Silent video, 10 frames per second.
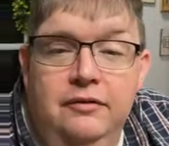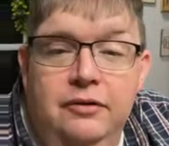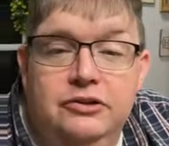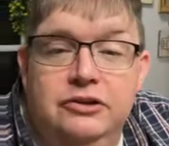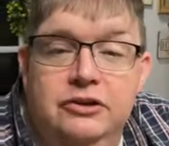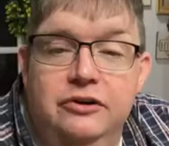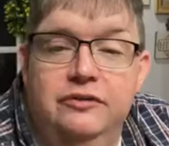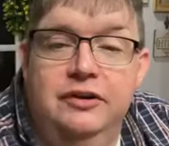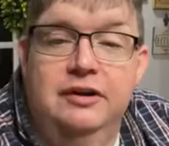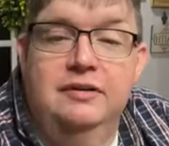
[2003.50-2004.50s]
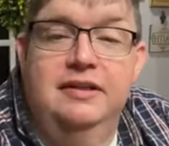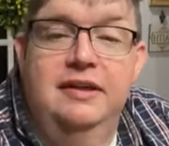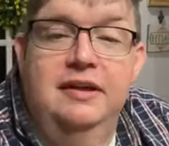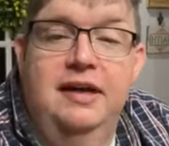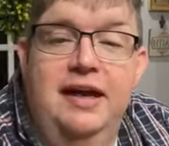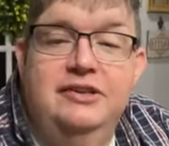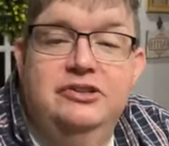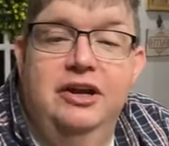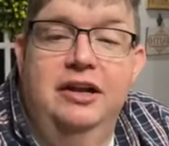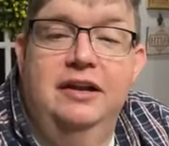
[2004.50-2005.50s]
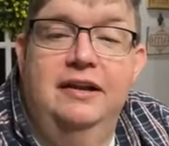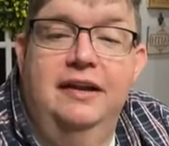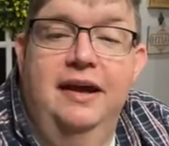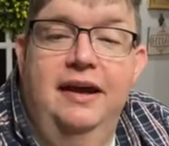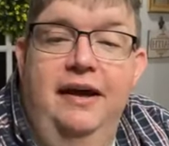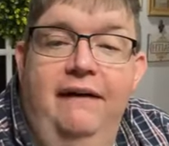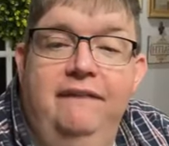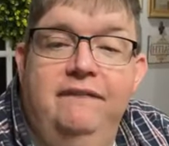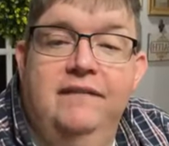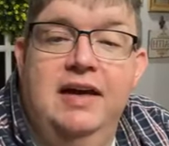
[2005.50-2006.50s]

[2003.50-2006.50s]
love watching your booth hey shannon yeah